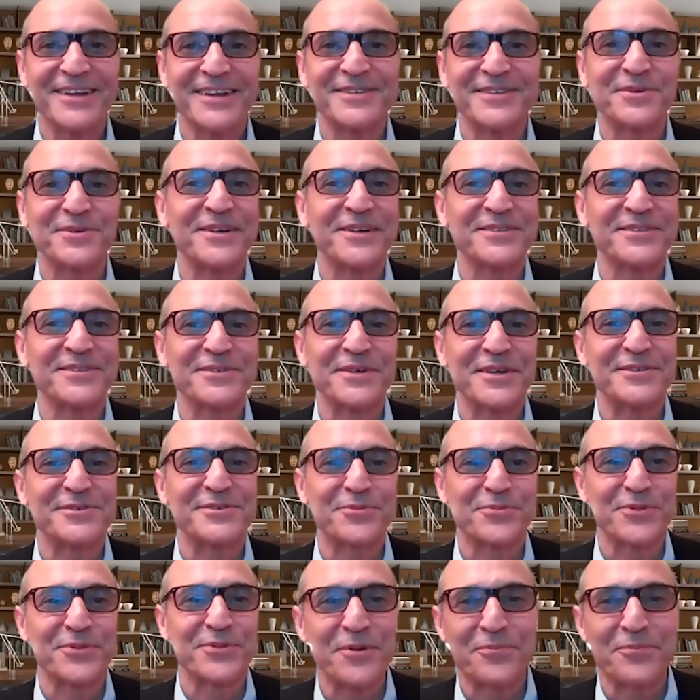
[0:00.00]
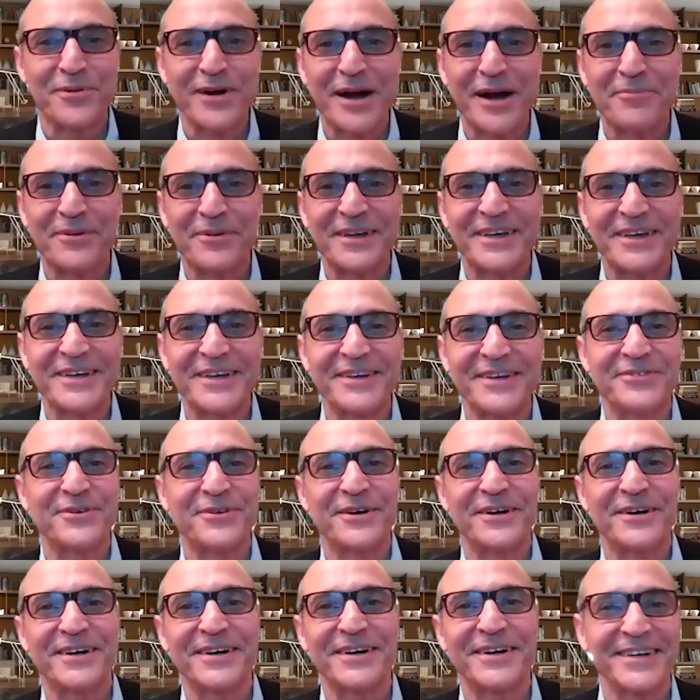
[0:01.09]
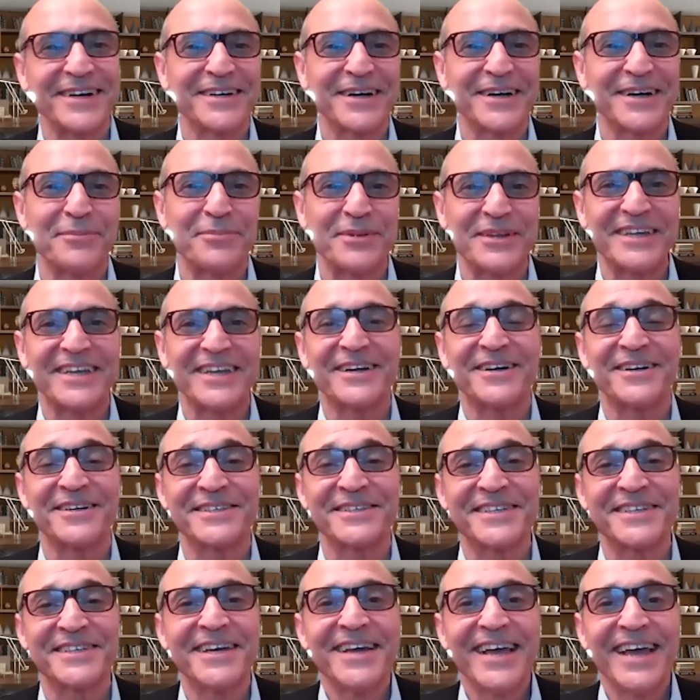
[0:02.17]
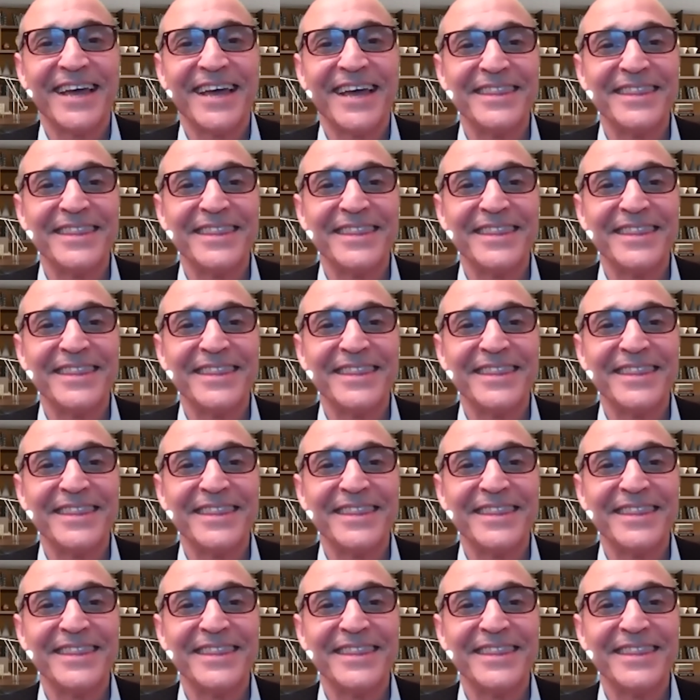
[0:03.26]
had it as a rental property for a couple of years.